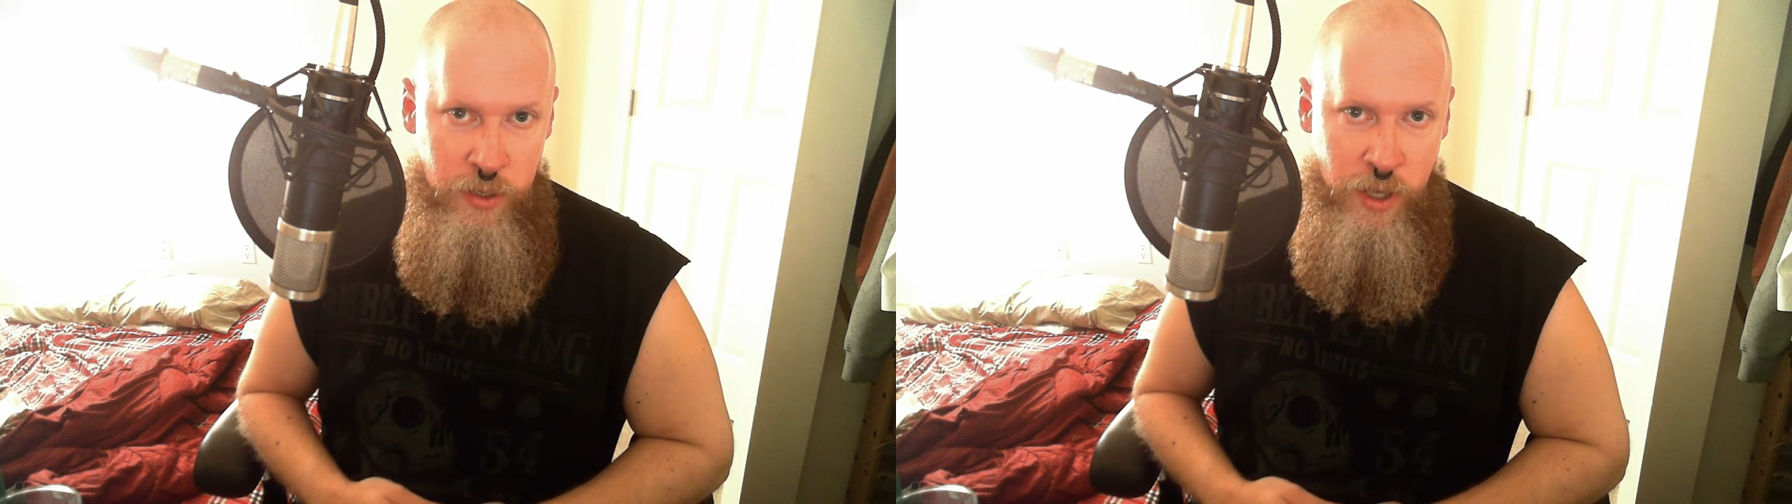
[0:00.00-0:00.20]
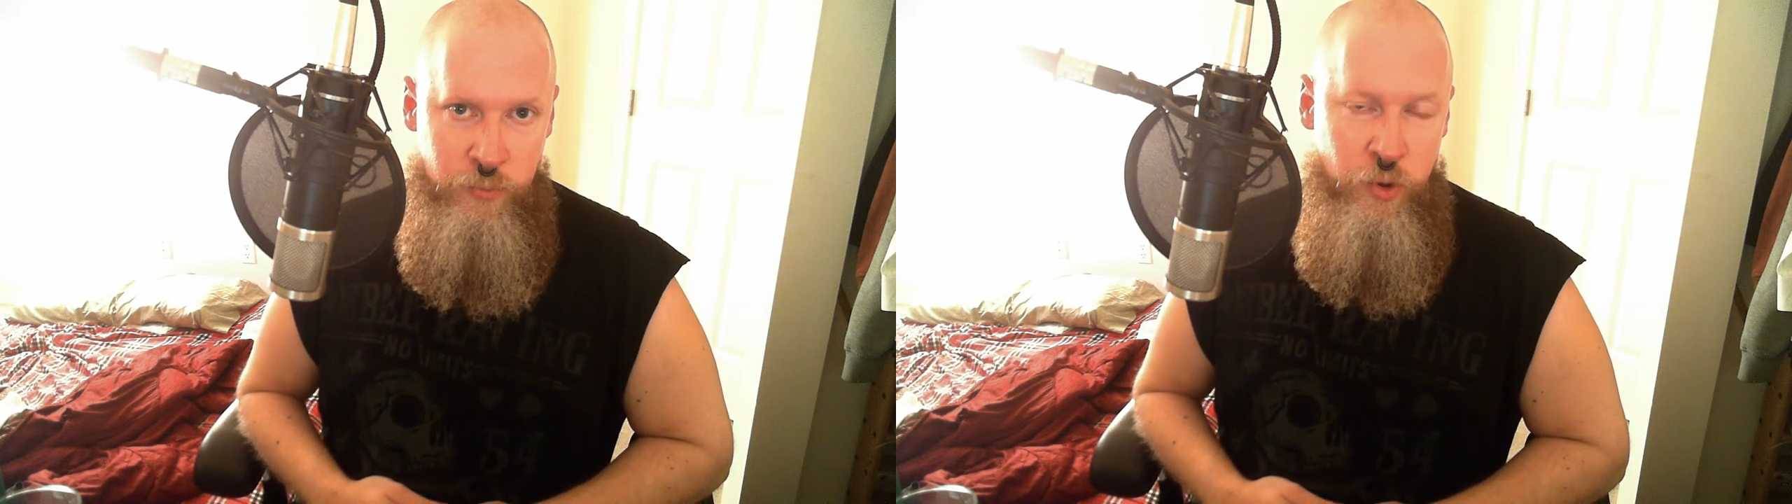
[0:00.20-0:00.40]

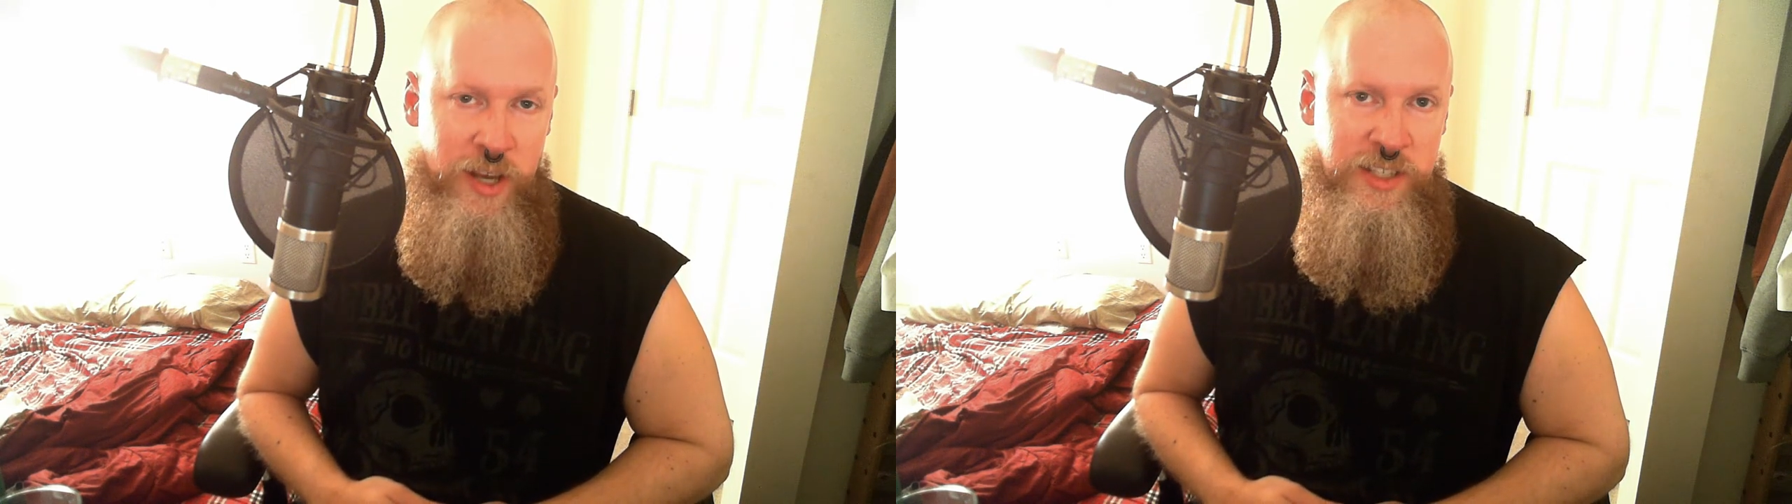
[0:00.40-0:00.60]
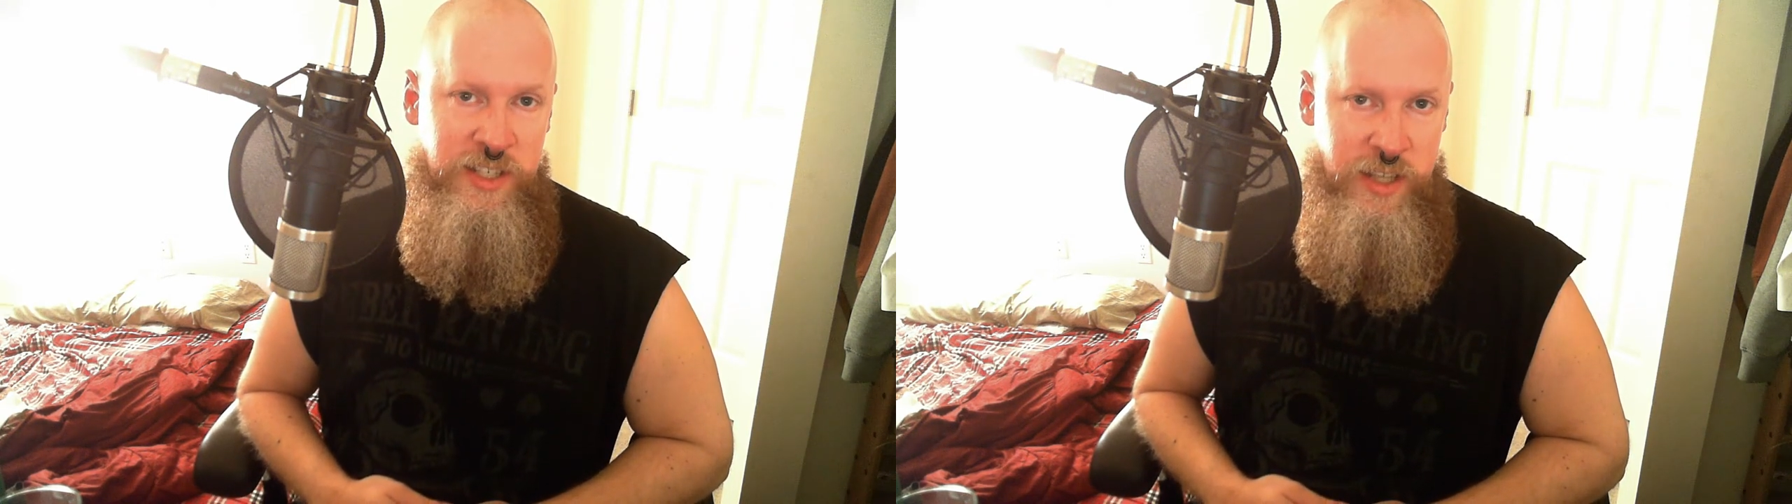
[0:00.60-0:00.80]
and
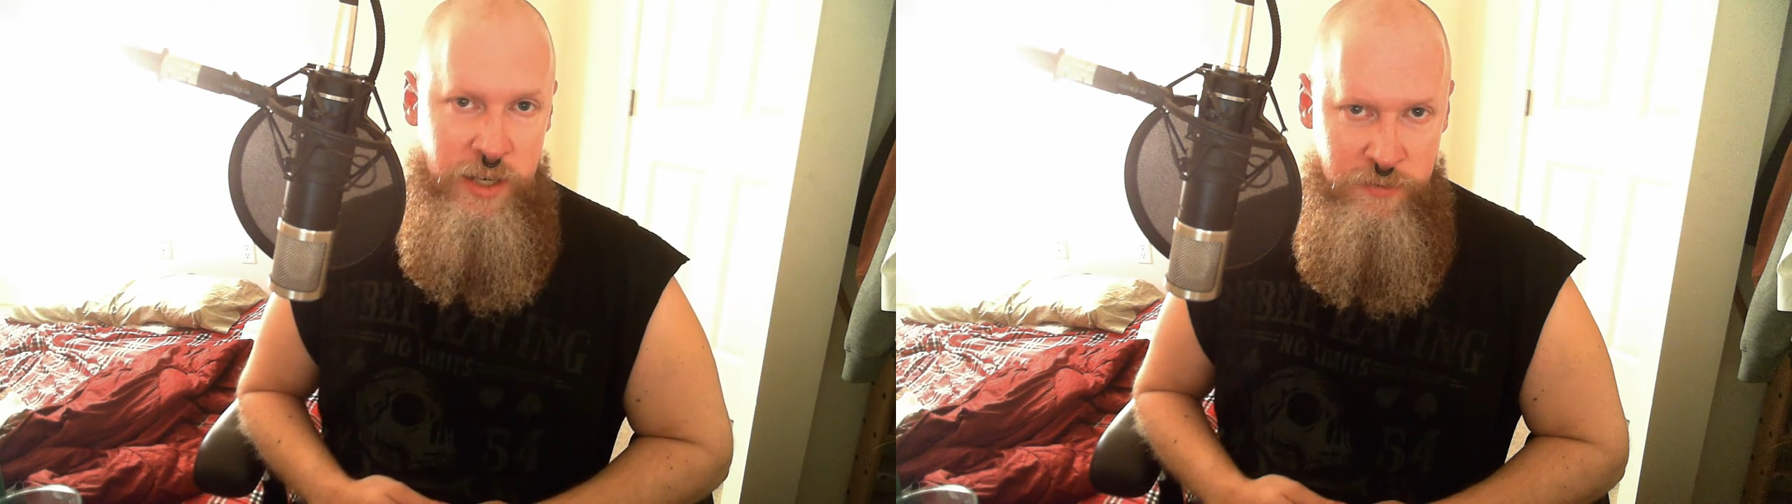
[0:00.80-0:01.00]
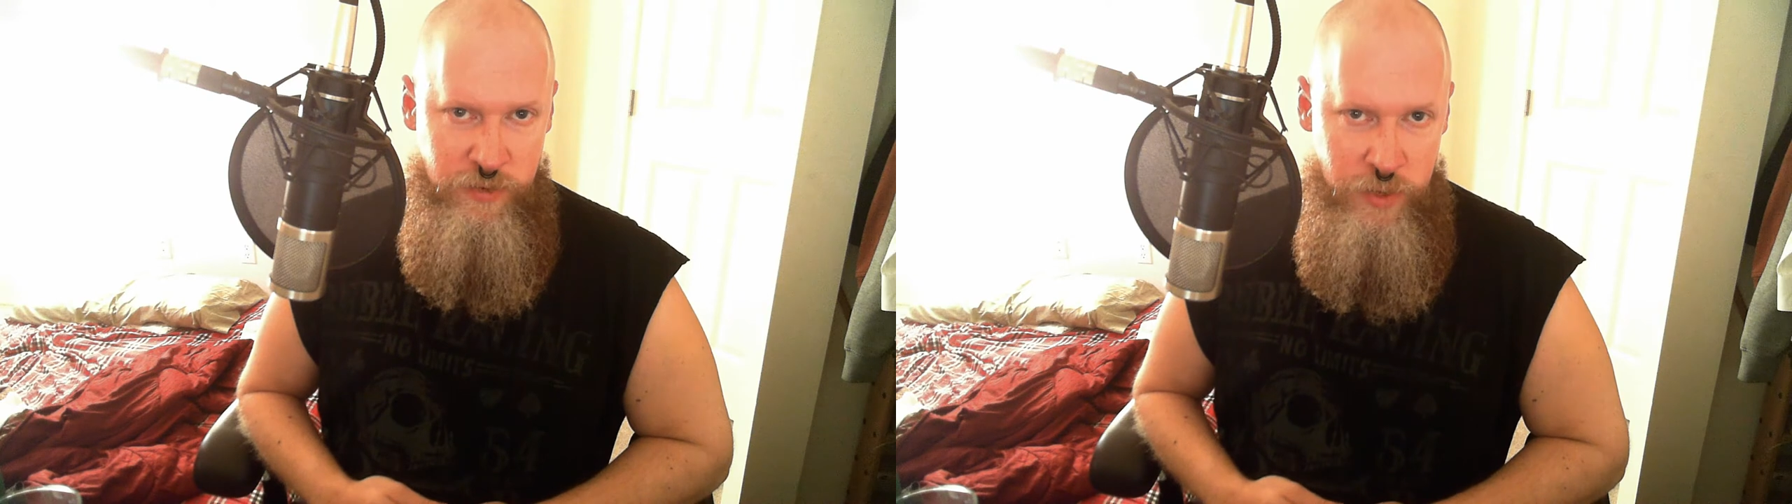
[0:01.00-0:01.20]
process that
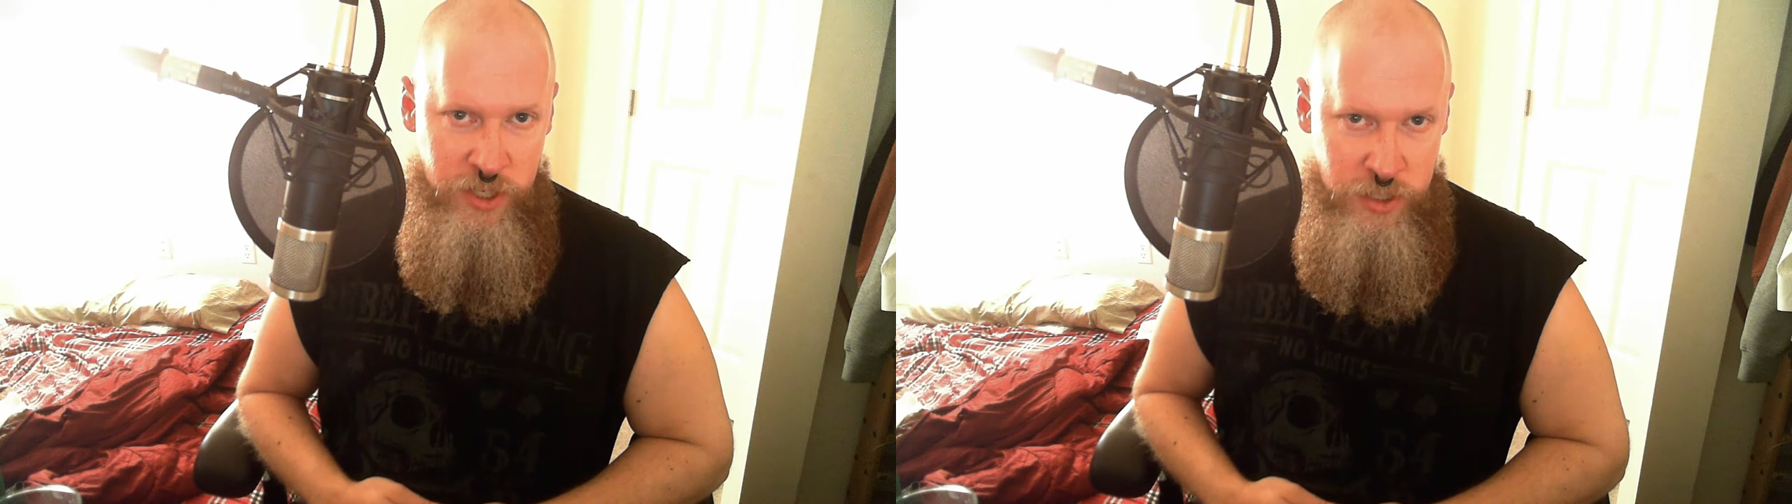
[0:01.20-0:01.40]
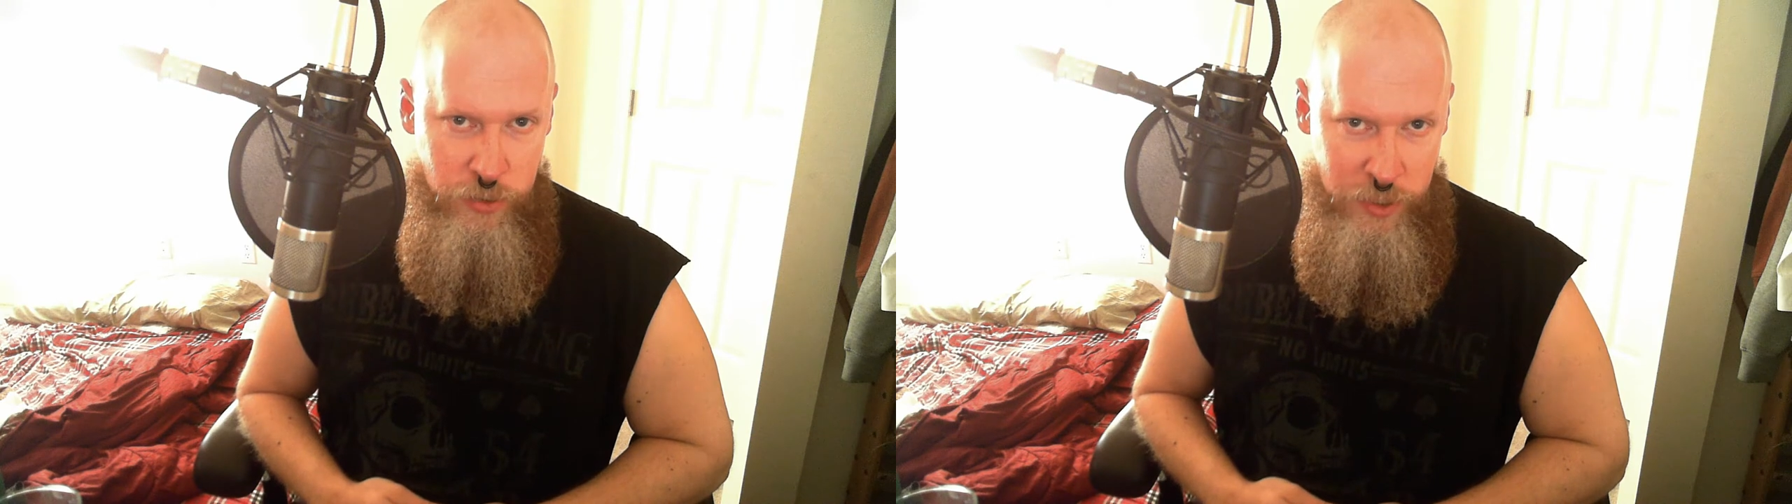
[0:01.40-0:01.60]

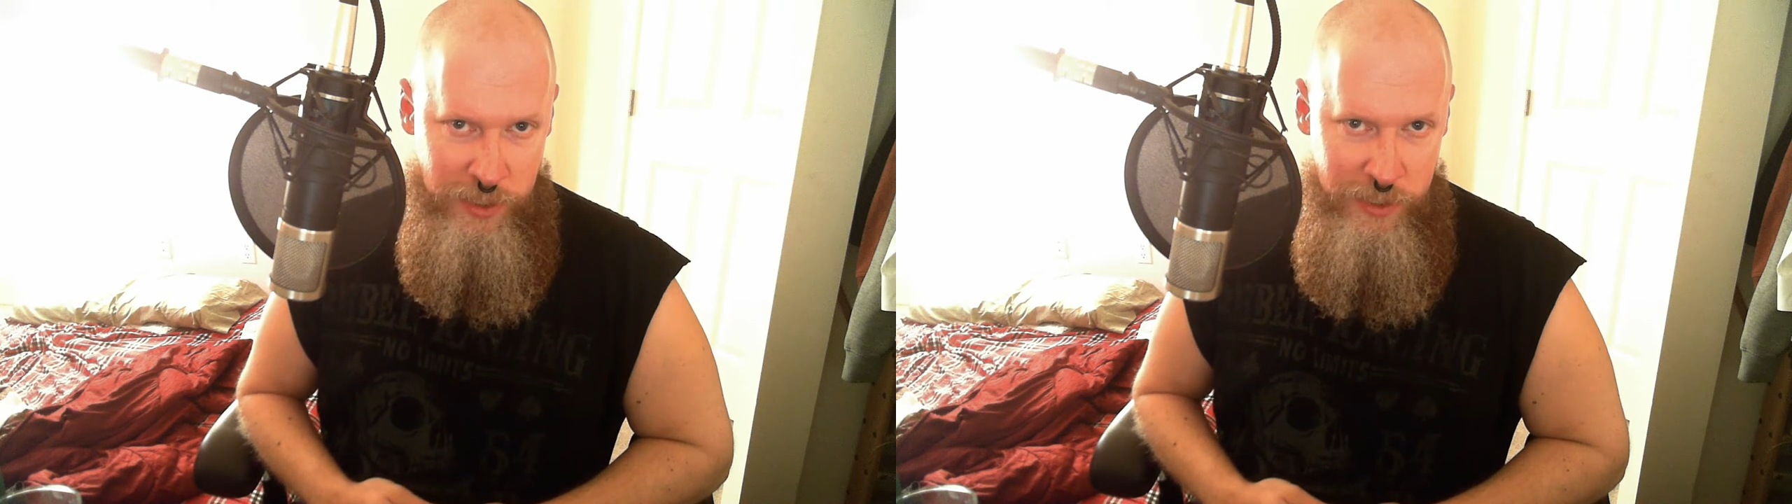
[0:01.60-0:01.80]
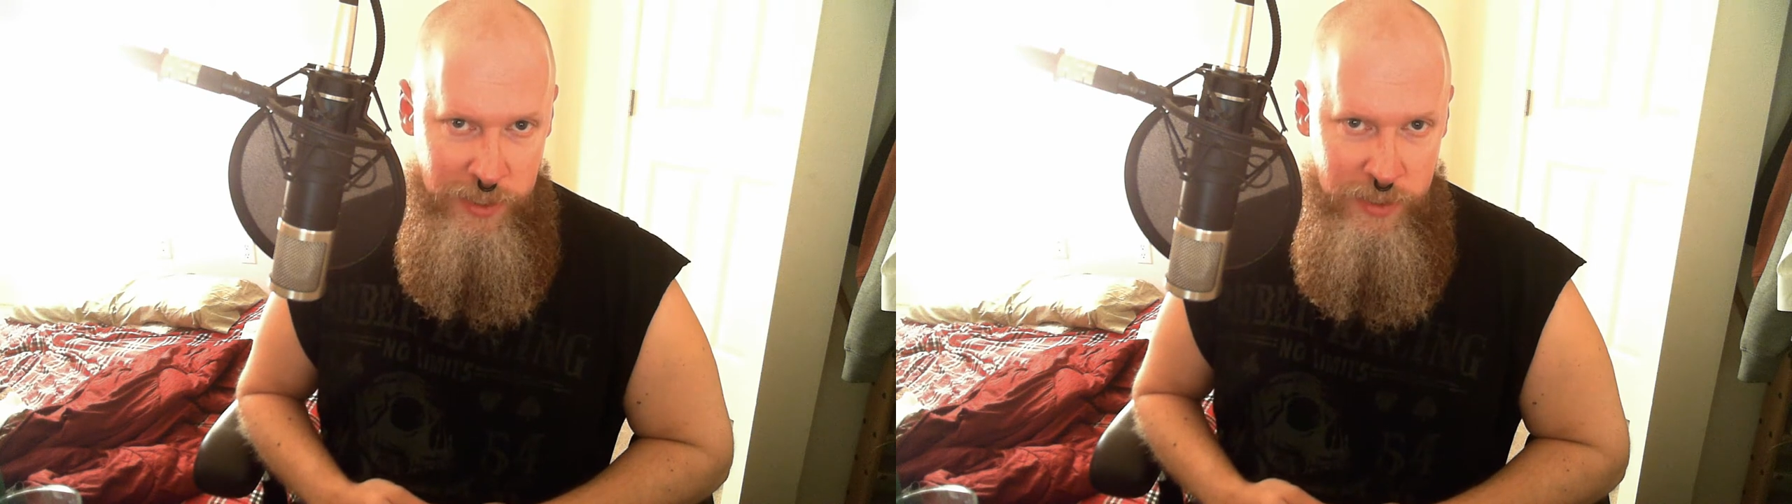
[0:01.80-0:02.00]
information
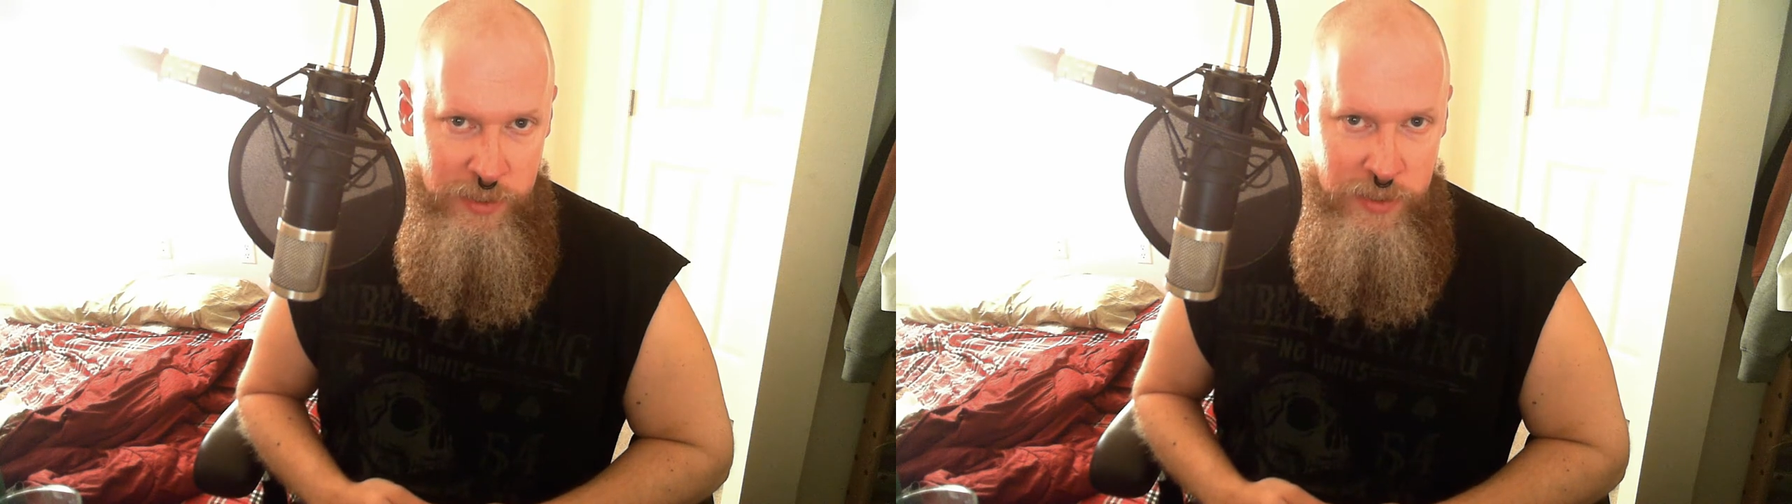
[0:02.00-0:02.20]
quickly.